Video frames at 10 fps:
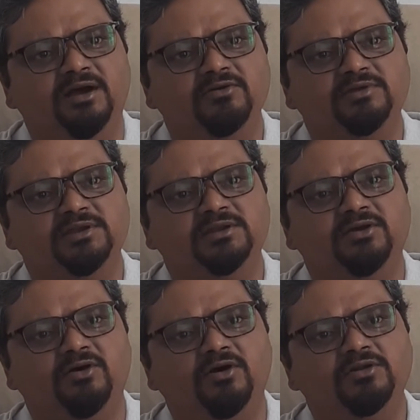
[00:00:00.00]
How
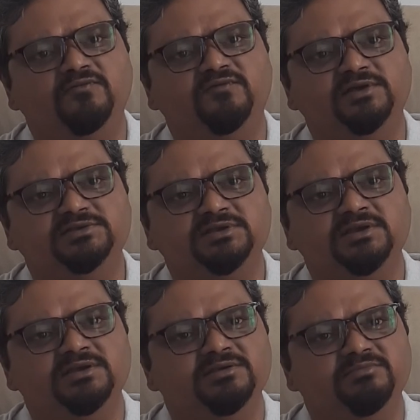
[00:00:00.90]
can all of
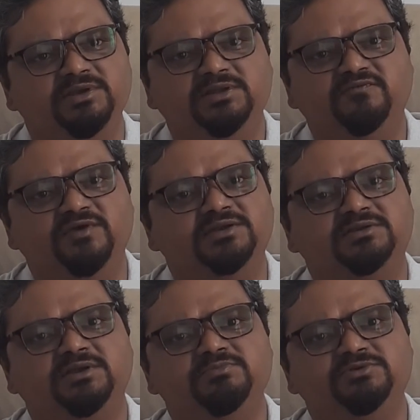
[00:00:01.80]
us be the
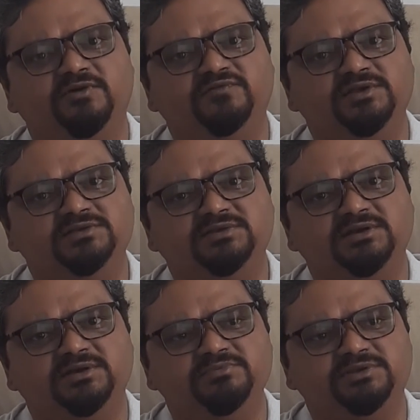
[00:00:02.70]
victims of this
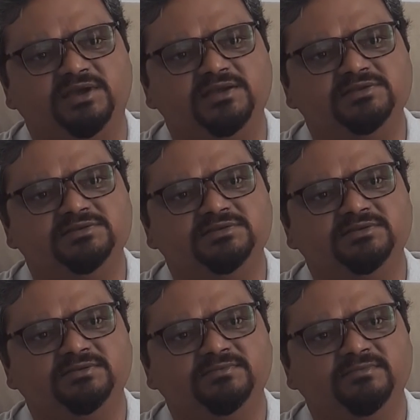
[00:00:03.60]
circumstance?